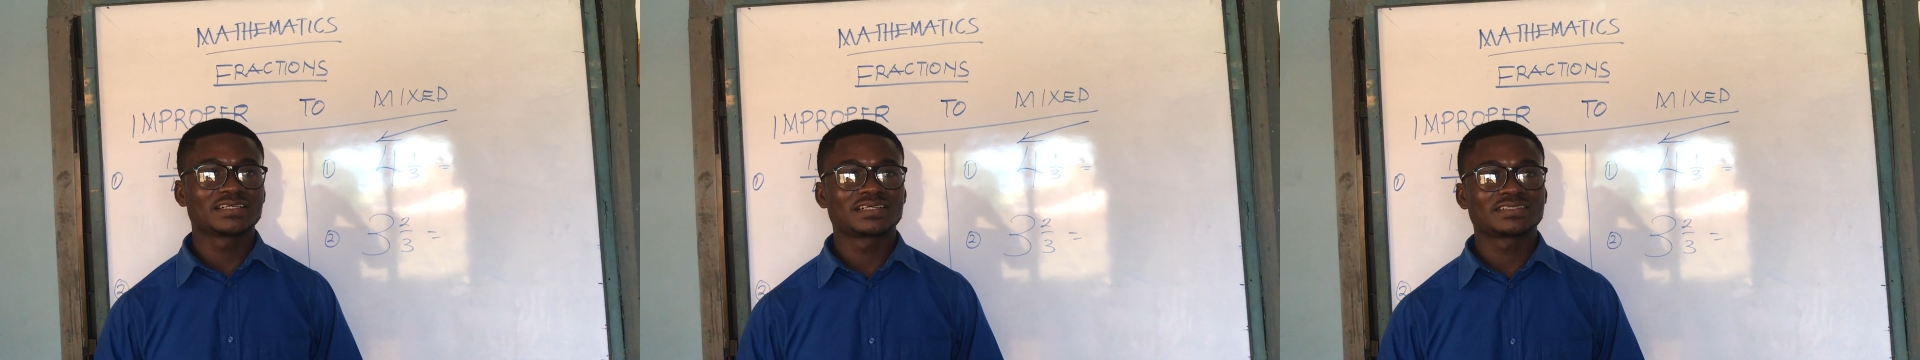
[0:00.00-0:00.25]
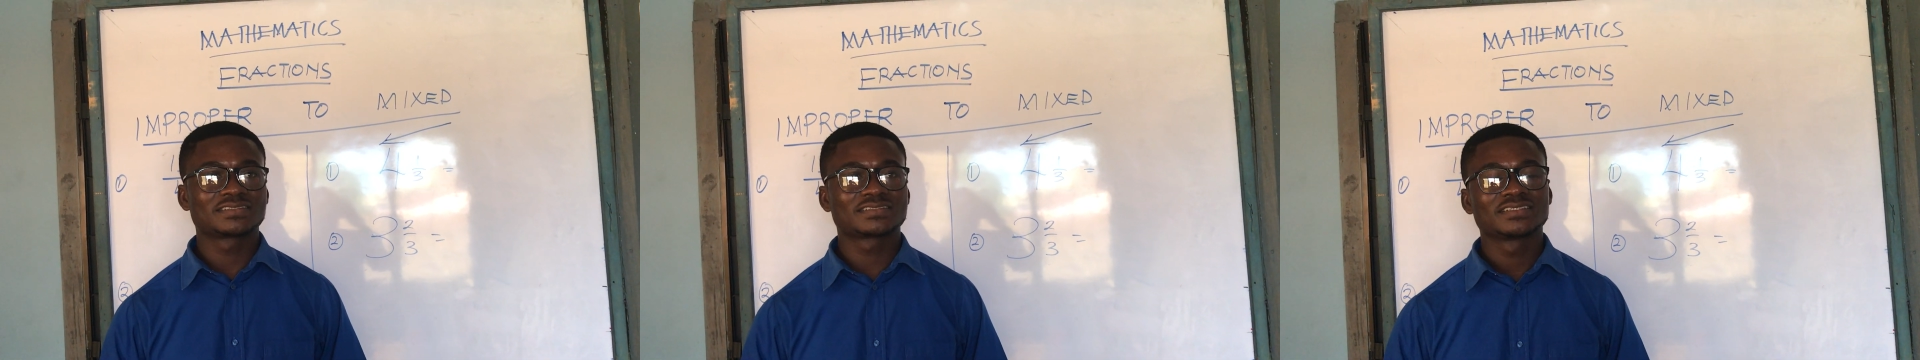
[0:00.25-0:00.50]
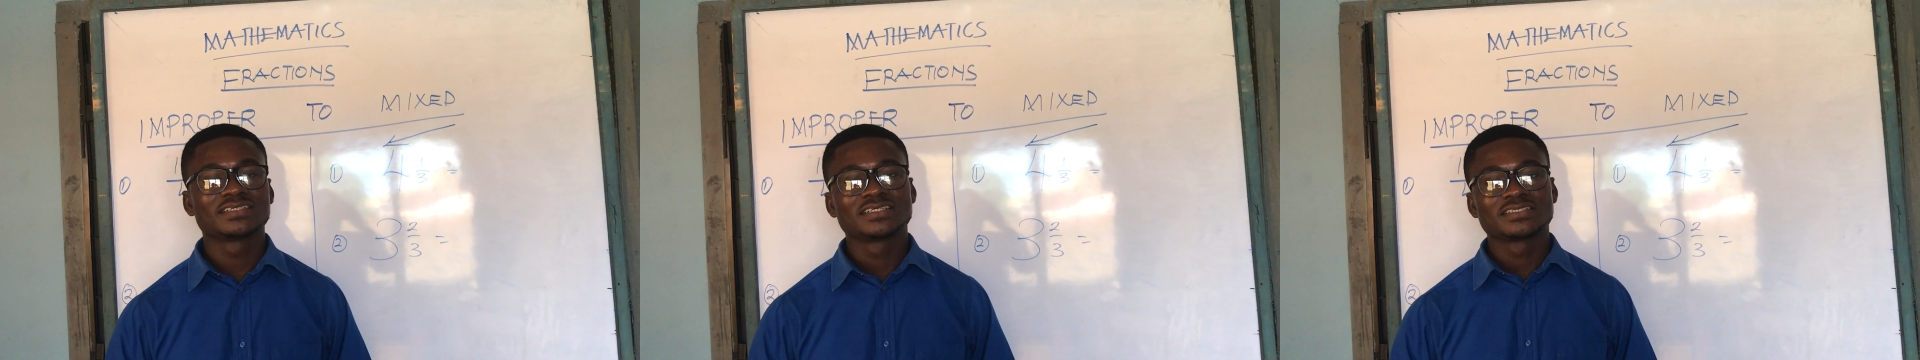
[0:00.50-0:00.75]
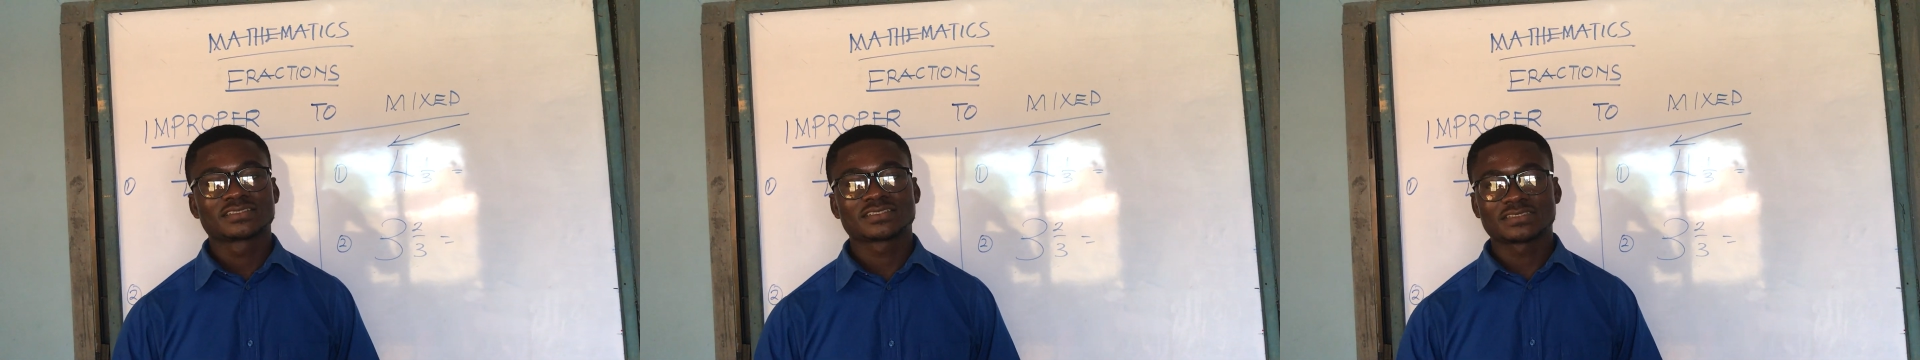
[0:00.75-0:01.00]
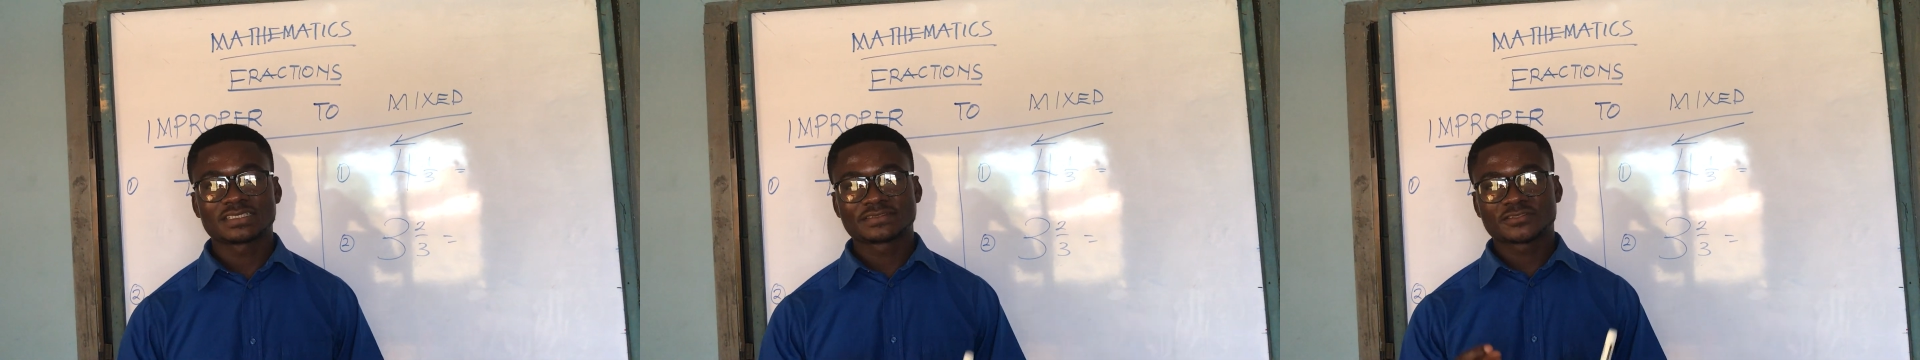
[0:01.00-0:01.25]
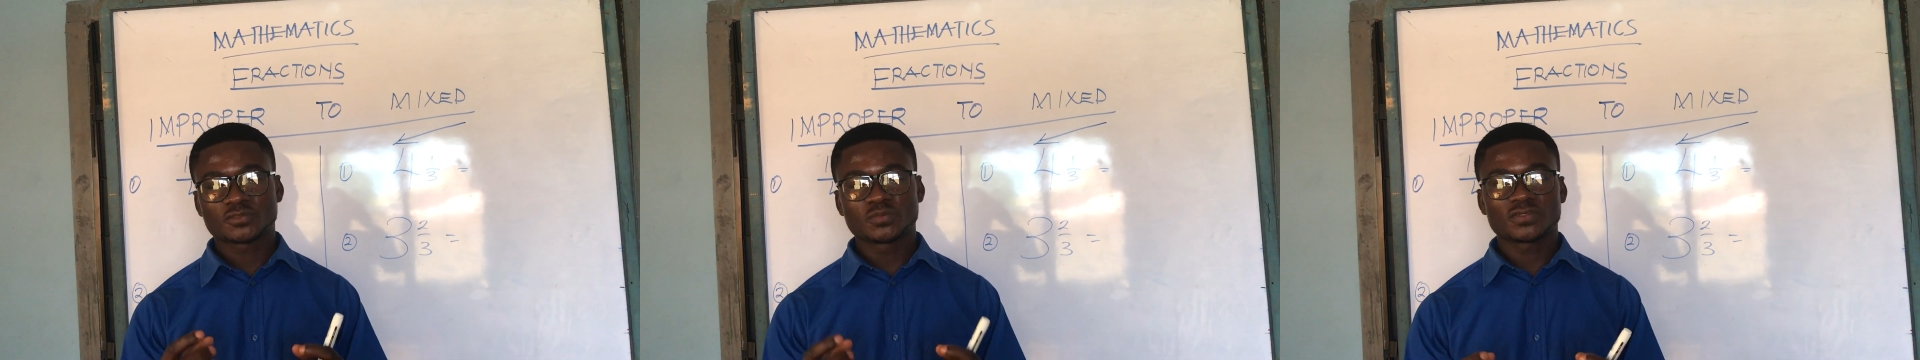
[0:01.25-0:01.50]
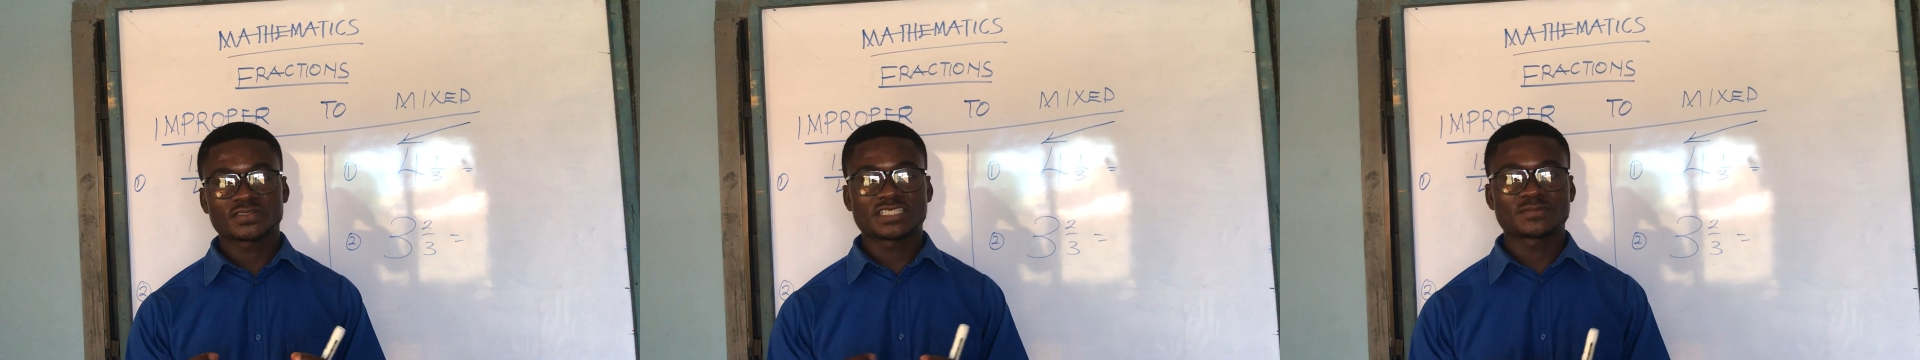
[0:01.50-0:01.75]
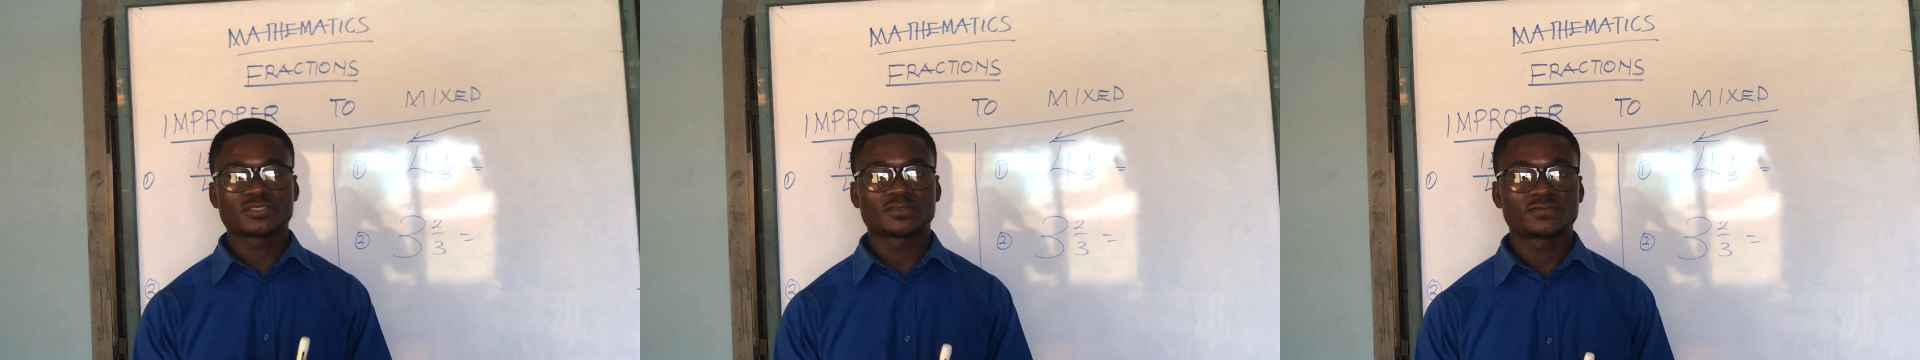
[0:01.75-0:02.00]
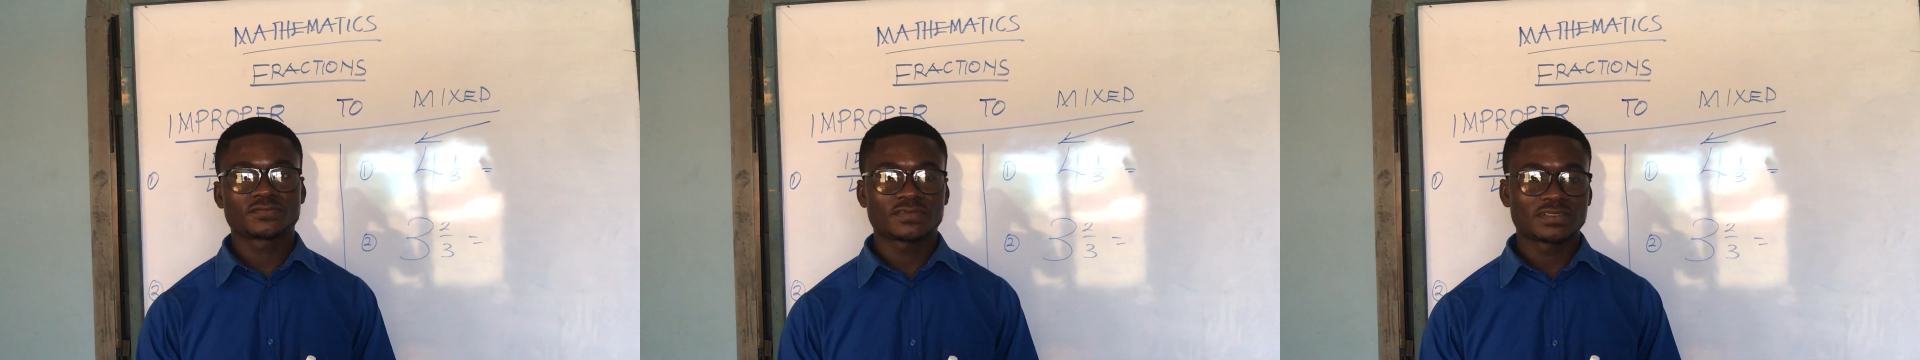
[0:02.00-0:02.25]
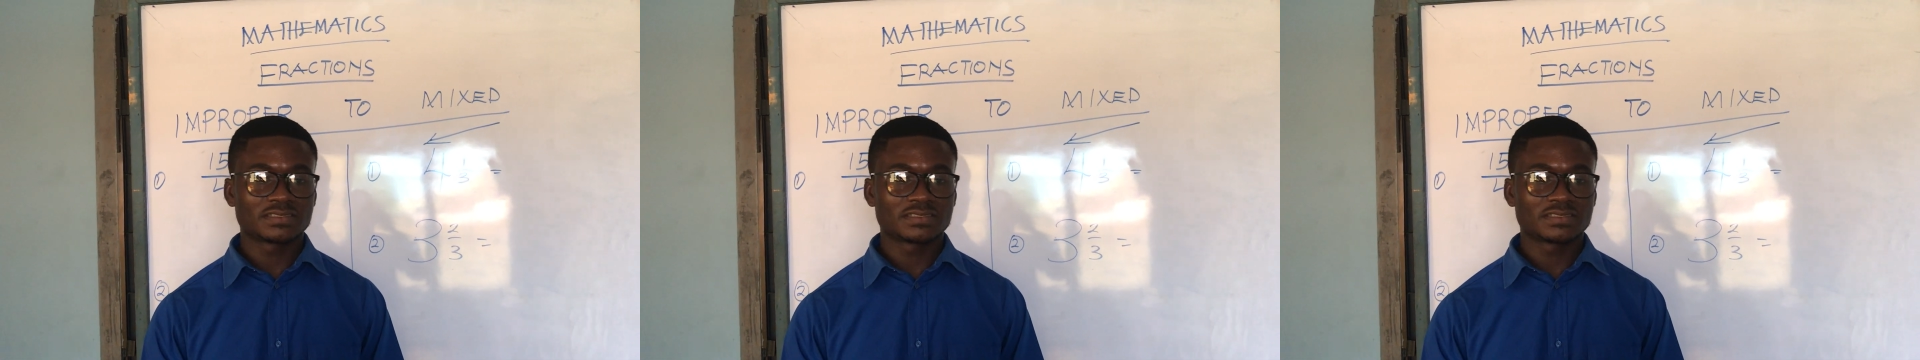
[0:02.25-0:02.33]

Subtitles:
and small tips of